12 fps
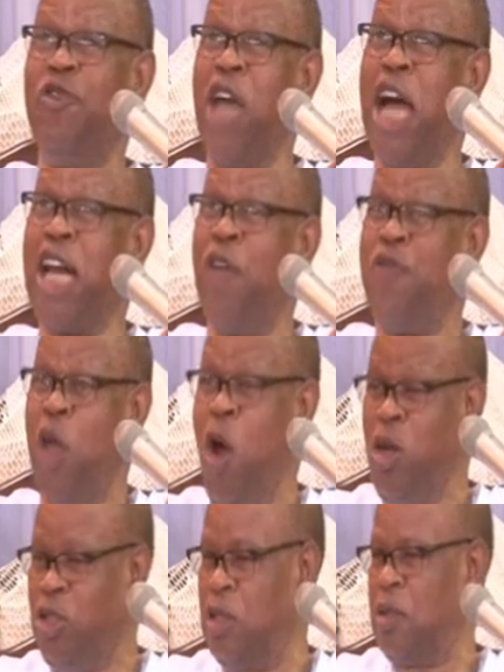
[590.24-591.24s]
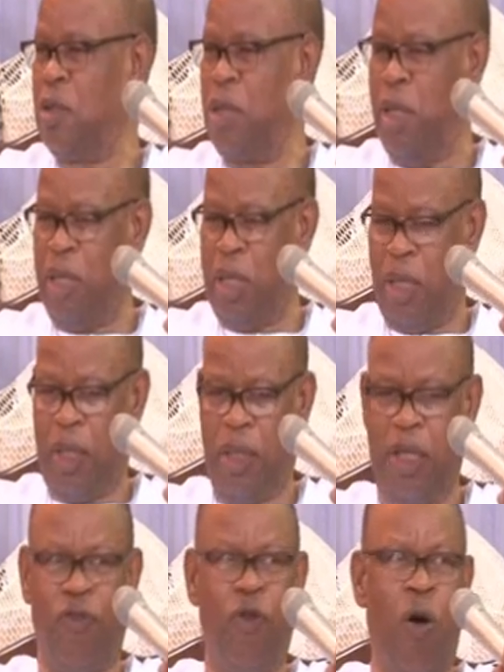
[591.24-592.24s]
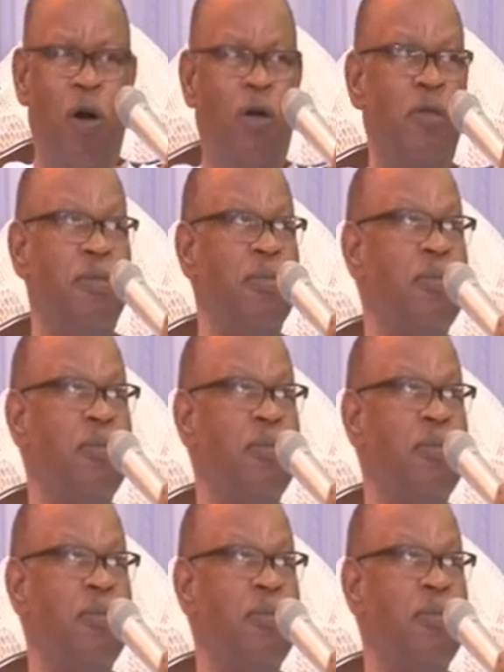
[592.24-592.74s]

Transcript: if they refuse, they fall.